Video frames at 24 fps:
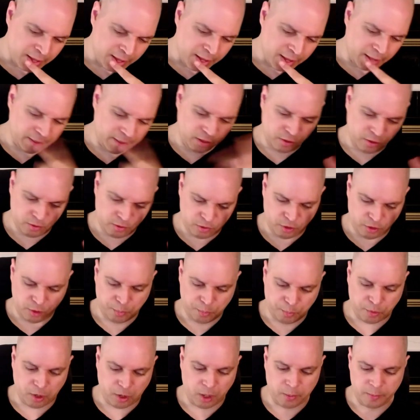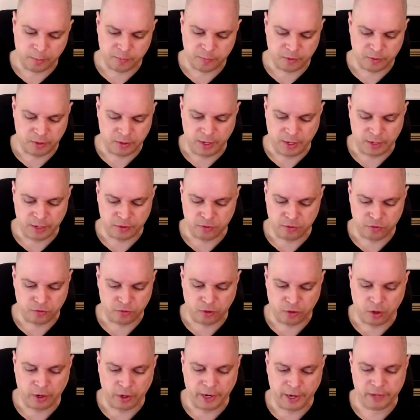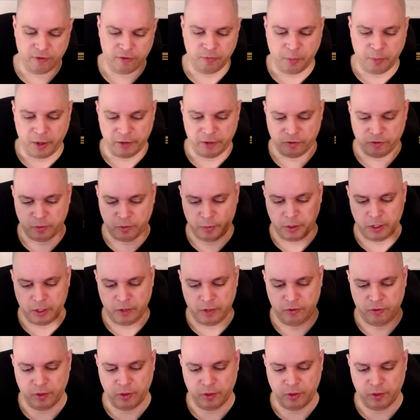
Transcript: And there are problems in that. There's all kinds of possibilities